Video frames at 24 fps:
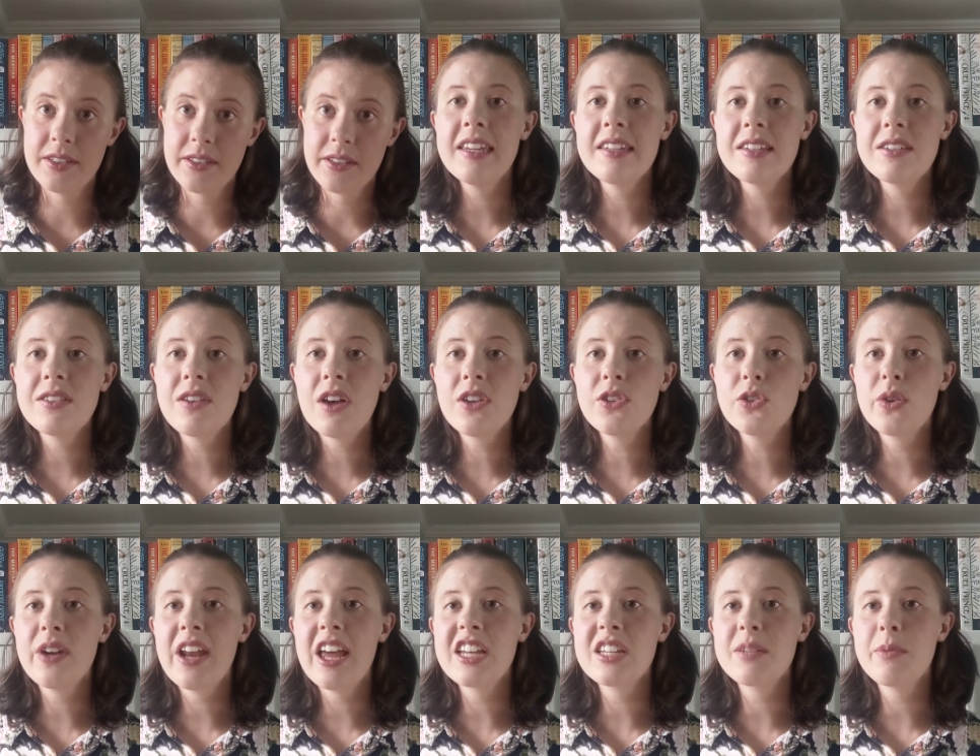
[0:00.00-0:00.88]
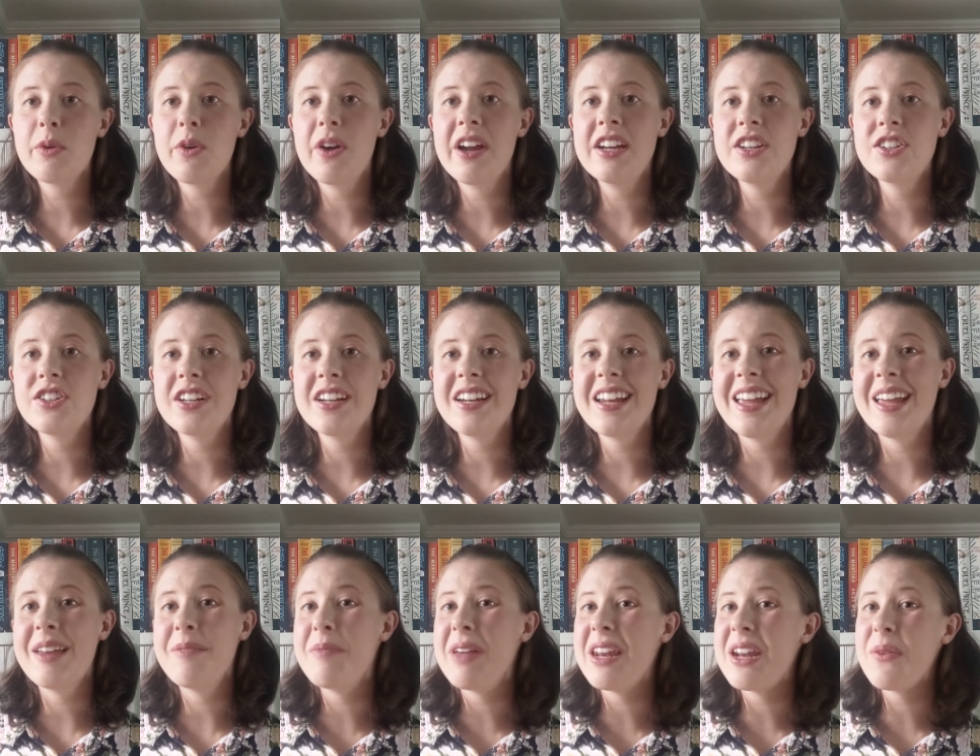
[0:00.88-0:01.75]
This is also an exploration
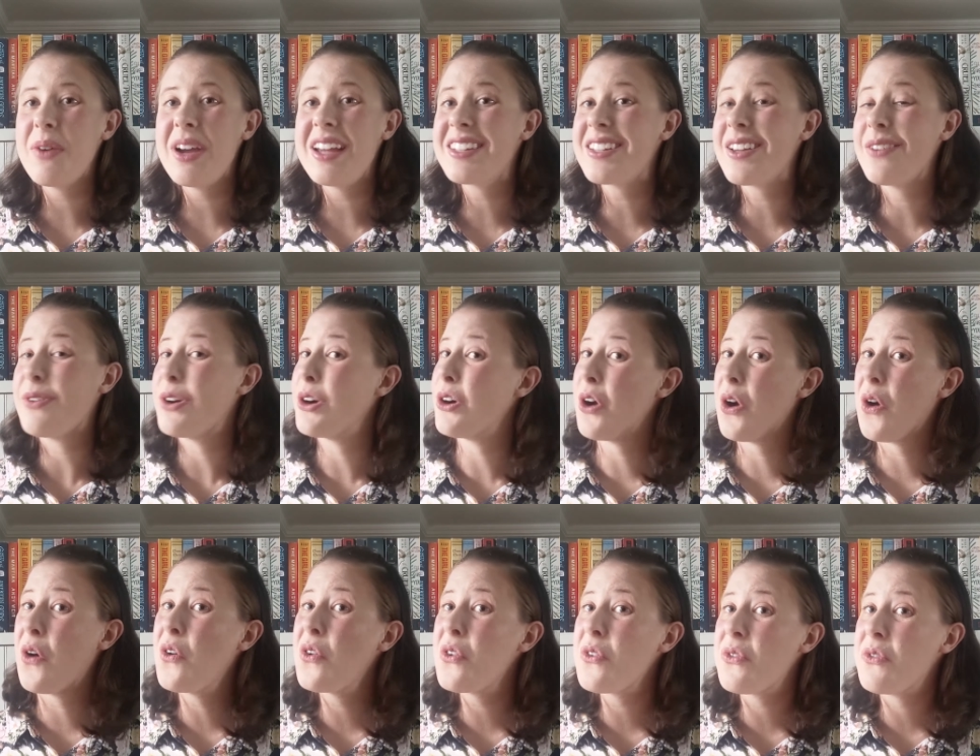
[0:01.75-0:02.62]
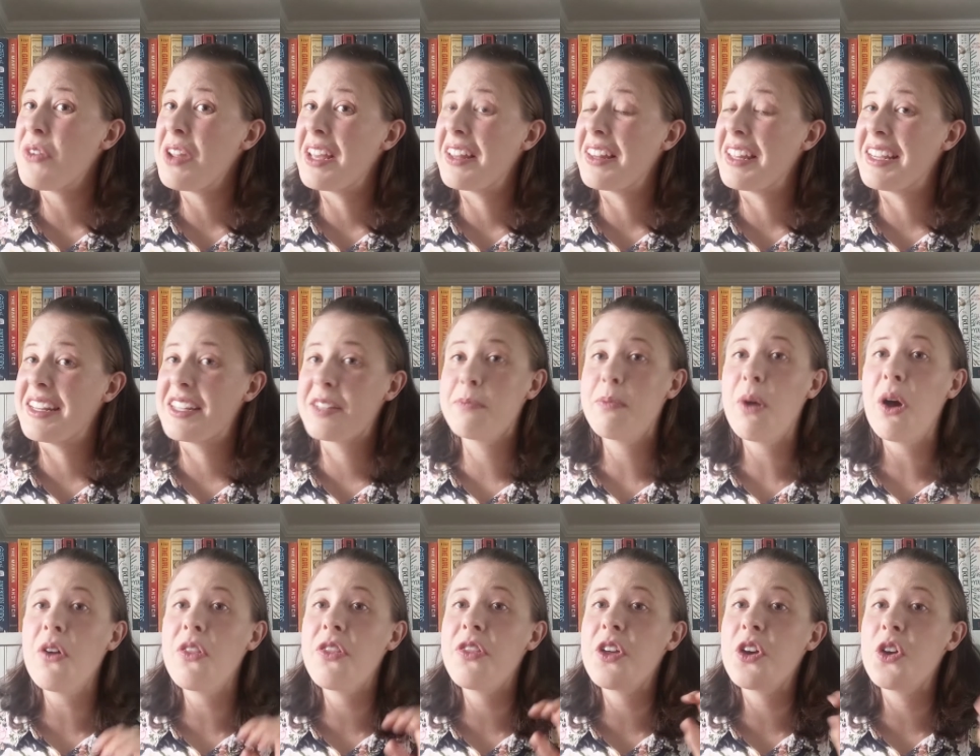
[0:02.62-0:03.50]
in many ways of her own feelings,
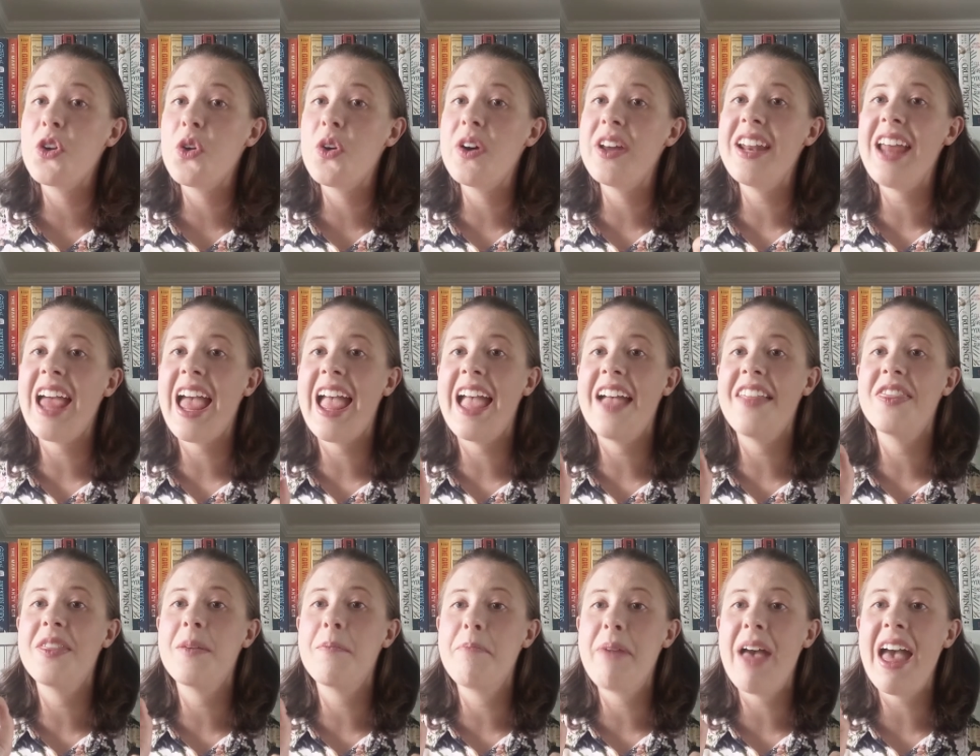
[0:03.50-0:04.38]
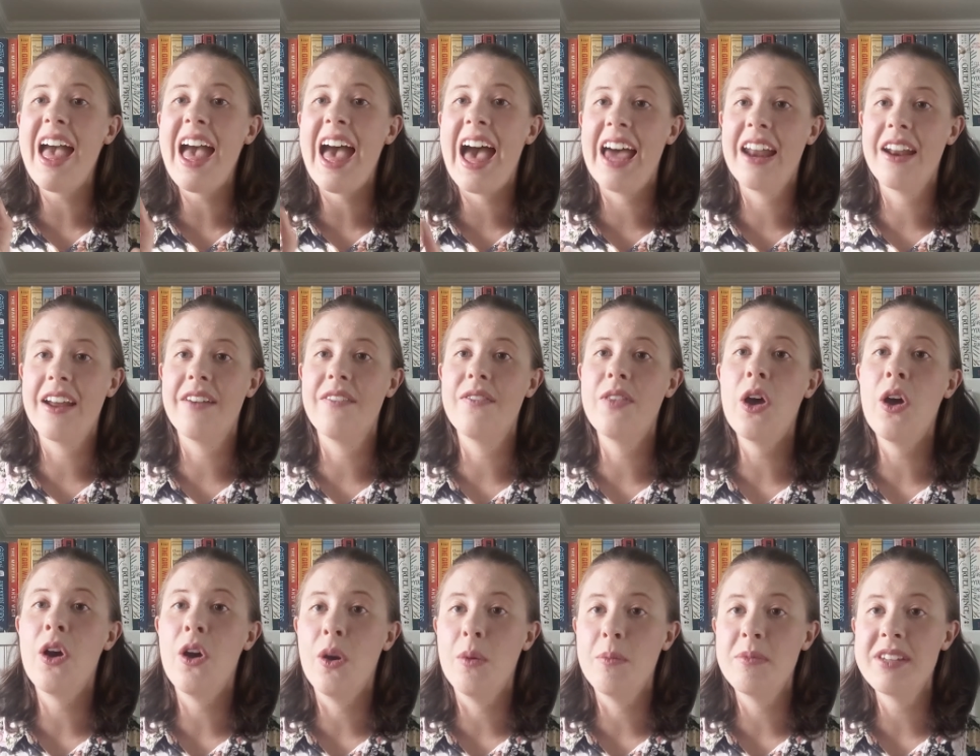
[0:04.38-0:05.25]
both the good and the bad of the
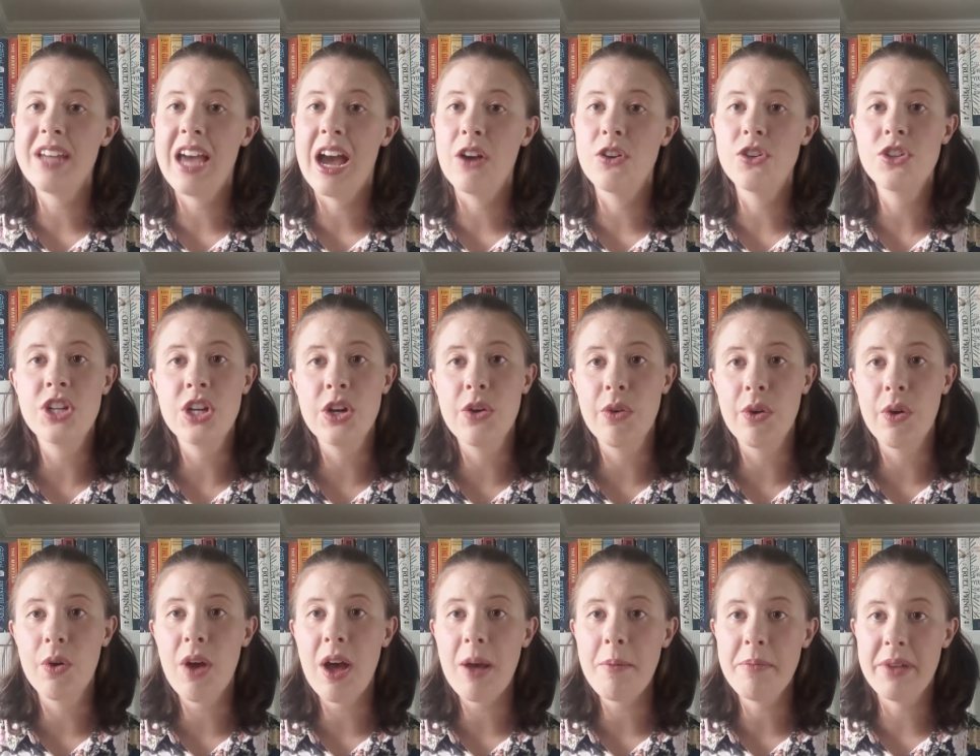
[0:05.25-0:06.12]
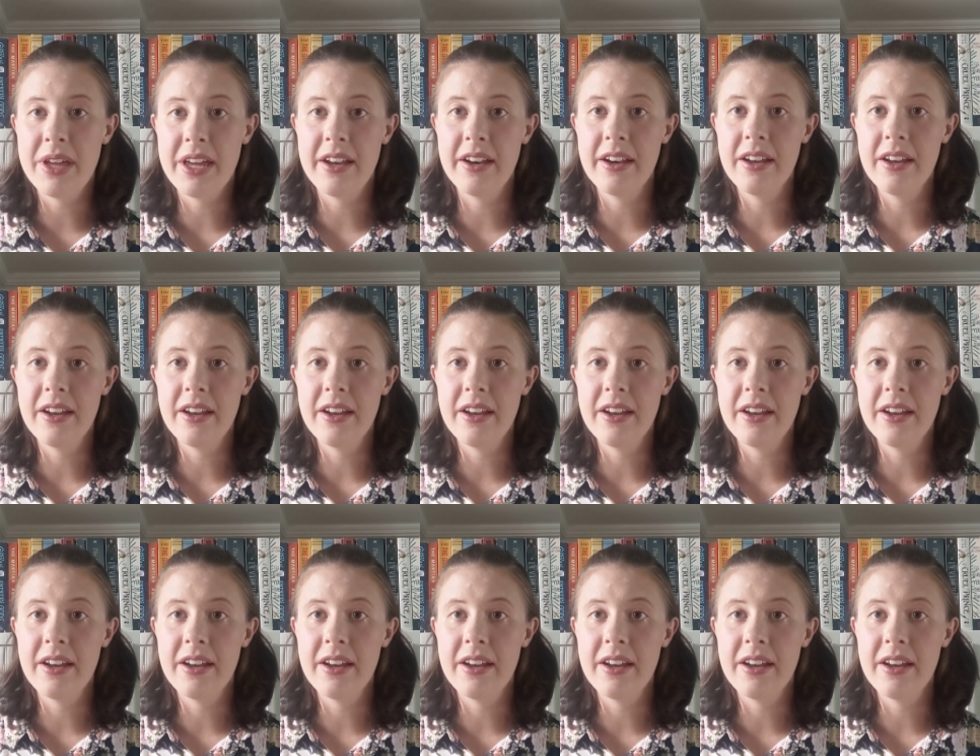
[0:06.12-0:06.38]
hometown she grew up in.